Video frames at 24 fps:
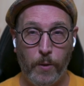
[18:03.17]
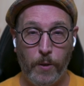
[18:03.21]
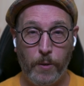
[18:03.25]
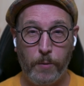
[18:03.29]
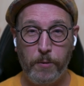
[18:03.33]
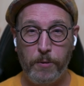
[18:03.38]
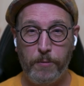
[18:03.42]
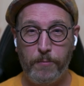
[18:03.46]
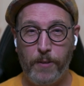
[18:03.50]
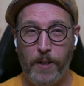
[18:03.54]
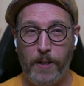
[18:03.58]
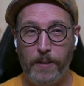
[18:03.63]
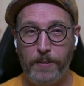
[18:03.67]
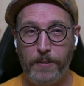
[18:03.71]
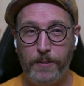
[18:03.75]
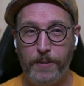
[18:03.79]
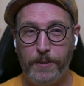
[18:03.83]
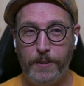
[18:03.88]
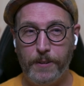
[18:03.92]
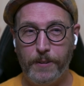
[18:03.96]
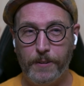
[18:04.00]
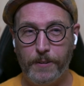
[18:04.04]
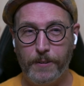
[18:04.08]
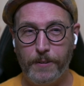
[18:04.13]
work with
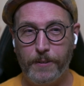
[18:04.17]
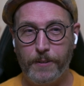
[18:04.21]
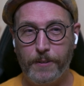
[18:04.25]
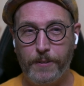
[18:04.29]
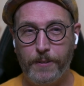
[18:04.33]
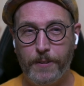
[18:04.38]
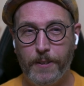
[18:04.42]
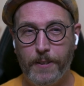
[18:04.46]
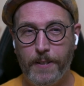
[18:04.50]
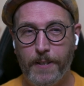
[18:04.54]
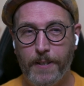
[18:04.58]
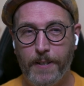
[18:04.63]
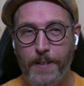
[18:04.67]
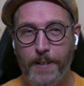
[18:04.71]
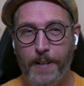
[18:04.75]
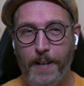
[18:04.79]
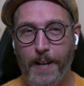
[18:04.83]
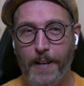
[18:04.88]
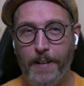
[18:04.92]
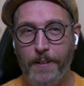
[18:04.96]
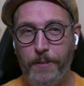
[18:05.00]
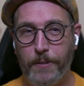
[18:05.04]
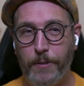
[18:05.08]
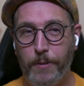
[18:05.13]
volunteers
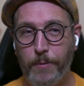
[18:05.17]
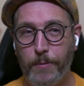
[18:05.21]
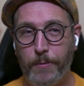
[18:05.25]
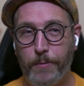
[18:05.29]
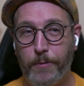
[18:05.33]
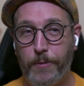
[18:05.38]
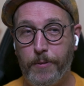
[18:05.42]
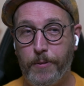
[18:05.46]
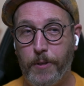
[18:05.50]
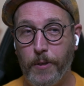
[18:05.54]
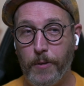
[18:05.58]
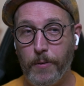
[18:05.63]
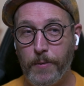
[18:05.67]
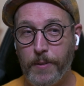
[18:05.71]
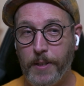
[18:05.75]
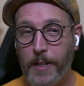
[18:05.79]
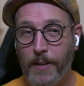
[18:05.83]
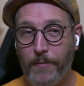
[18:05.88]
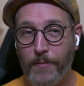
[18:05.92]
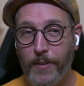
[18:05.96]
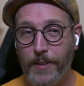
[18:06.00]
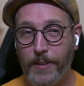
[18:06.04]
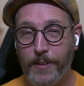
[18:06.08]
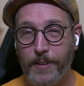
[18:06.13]
and you don't
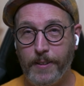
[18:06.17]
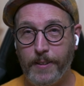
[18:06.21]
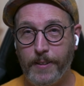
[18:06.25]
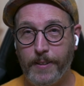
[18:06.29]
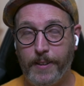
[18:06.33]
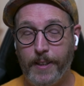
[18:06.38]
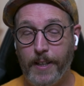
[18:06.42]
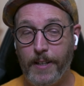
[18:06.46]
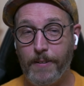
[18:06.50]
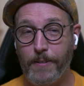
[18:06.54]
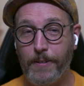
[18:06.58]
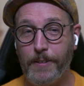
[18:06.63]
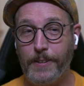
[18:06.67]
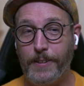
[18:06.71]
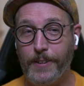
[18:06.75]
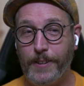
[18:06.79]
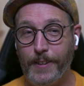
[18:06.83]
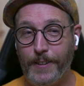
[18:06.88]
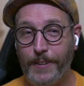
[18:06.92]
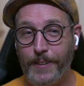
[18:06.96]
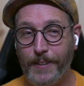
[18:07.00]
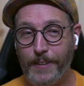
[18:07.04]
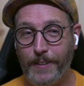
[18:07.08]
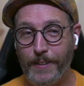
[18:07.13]
have any
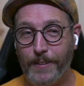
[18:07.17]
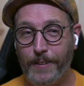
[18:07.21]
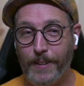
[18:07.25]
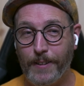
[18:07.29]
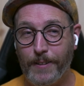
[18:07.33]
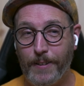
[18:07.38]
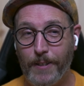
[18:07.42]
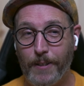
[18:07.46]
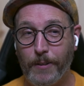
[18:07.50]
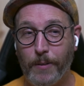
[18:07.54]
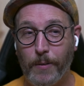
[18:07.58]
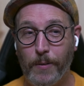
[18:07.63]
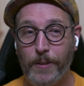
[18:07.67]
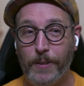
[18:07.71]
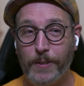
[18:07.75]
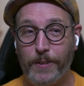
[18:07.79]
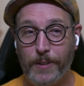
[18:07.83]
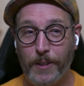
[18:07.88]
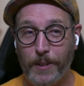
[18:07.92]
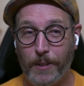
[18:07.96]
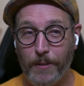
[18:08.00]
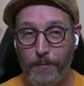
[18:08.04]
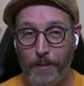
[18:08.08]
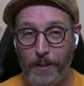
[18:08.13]
guarantee that they're going to
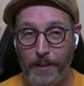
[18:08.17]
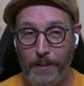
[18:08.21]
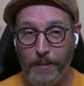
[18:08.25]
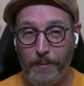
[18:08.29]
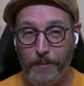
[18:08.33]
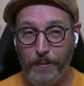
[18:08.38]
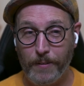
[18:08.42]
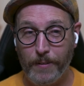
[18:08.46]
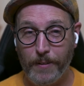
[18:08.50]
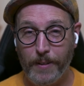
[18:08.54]
stick around.